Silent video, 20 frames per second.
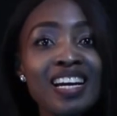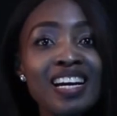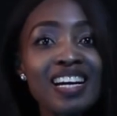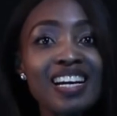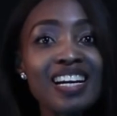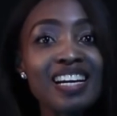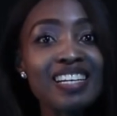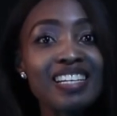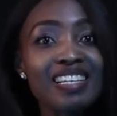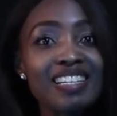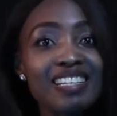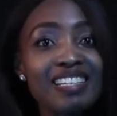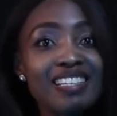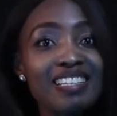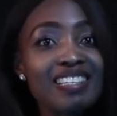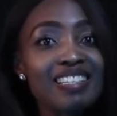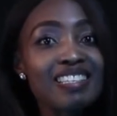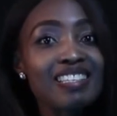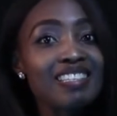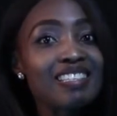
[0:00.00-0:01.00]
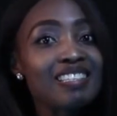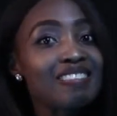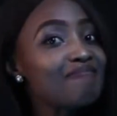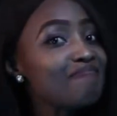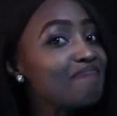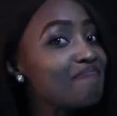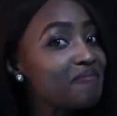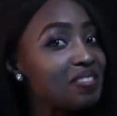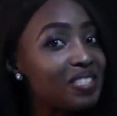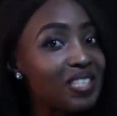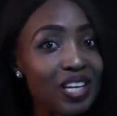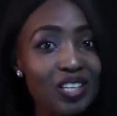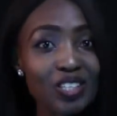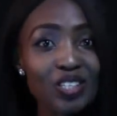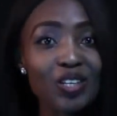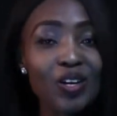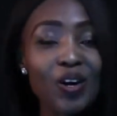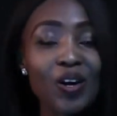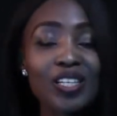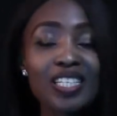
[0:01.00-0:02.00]
It is such
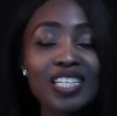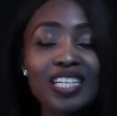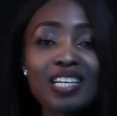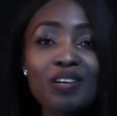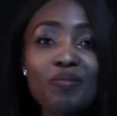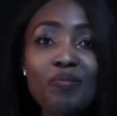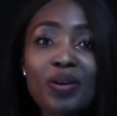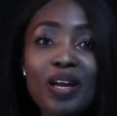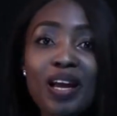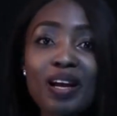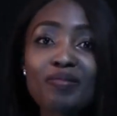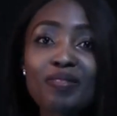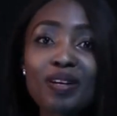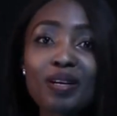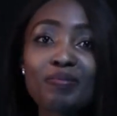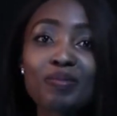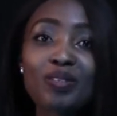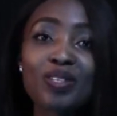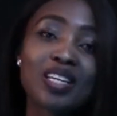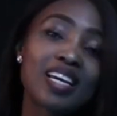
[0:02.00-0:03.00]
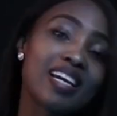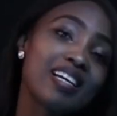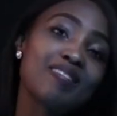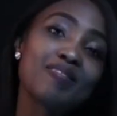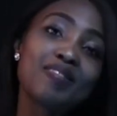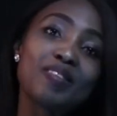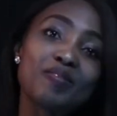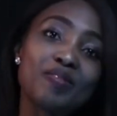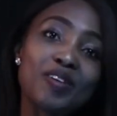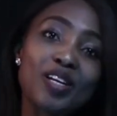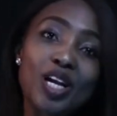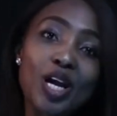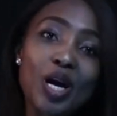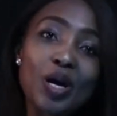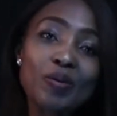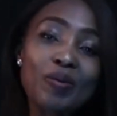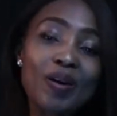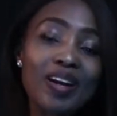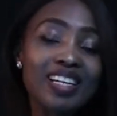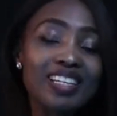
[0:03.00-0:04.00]
an honor. We have come to the end of the
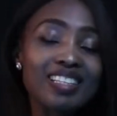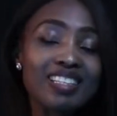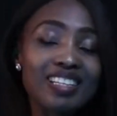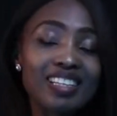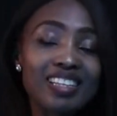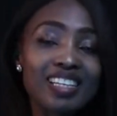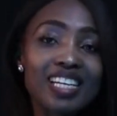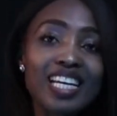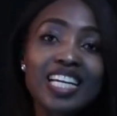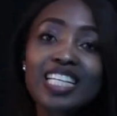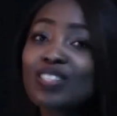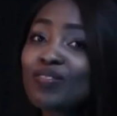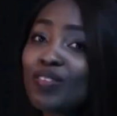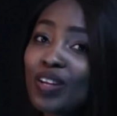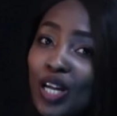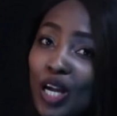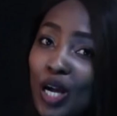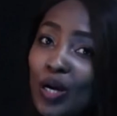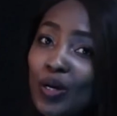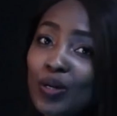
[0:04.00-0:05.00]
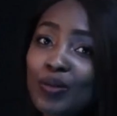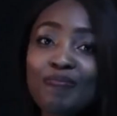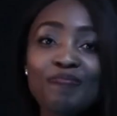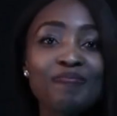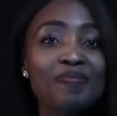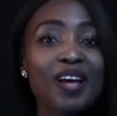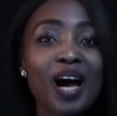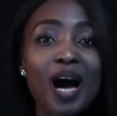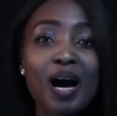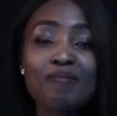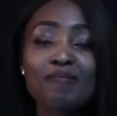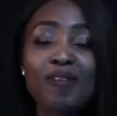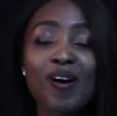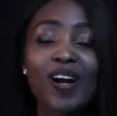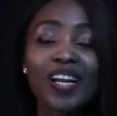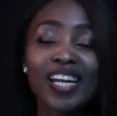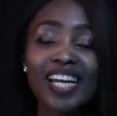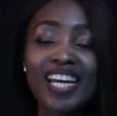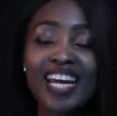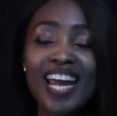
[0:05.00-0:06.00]
video, and until the next video, I'm
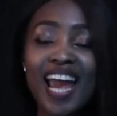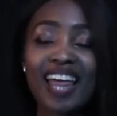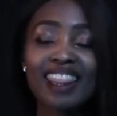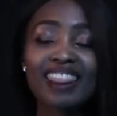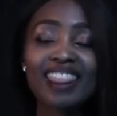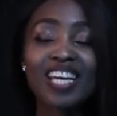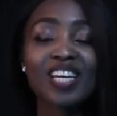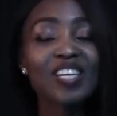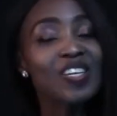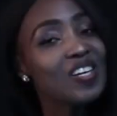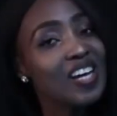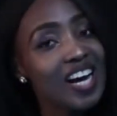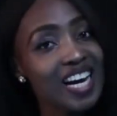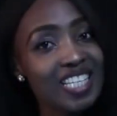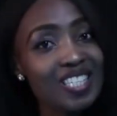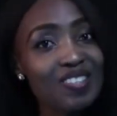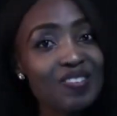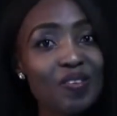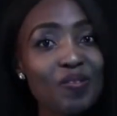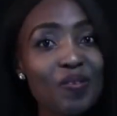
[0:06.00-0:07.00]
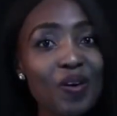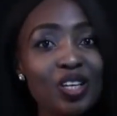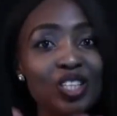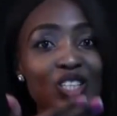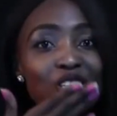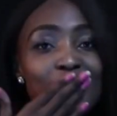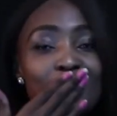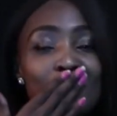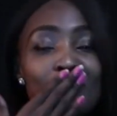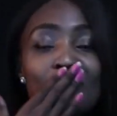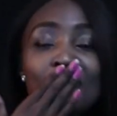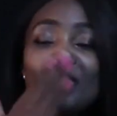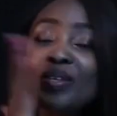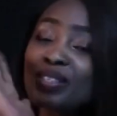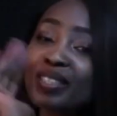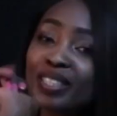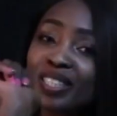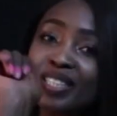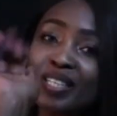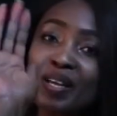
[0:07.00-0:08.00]
Holly, and thank you guys for watching.
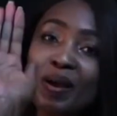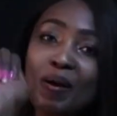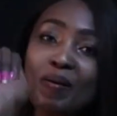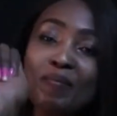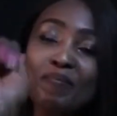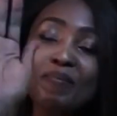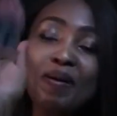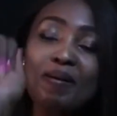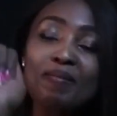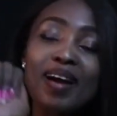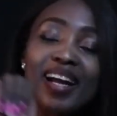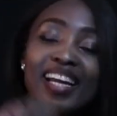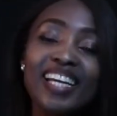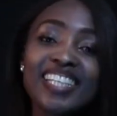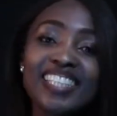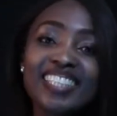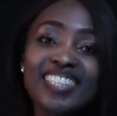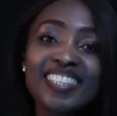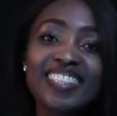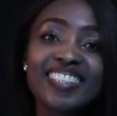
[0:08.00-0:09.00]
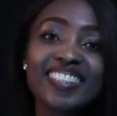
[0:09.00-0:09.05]
Bye bye.